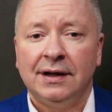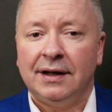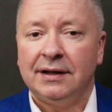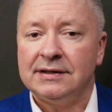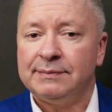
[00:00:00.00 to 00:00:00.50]

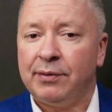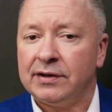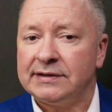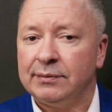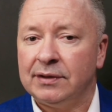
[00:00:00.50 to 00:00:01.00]
it is
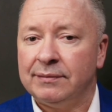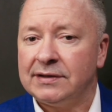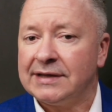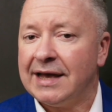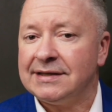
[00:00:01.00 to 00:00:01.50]
possible in
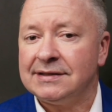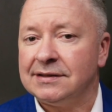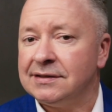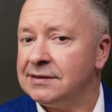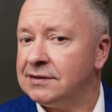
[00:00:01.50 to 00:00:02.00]
most
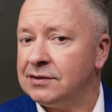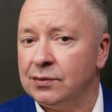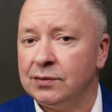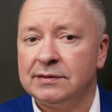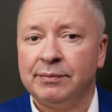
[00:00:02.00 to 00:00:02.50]
cases
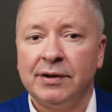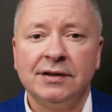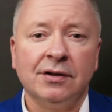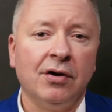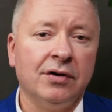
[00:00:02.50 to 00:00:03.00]
to spread
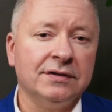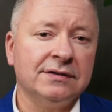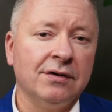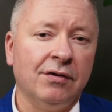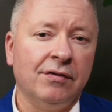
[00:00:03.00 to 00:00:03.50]
the
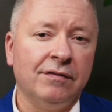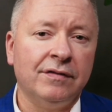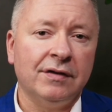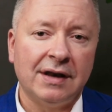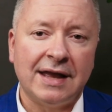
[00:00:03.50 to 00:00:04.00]
cost
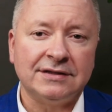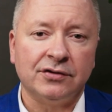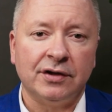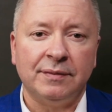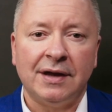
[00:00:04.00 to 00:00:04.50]
of laser
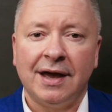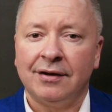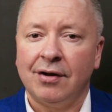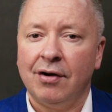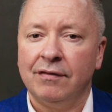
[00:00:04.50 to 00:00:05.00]
treatment
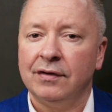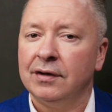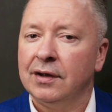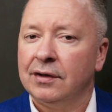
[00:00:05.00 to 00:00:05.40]
out over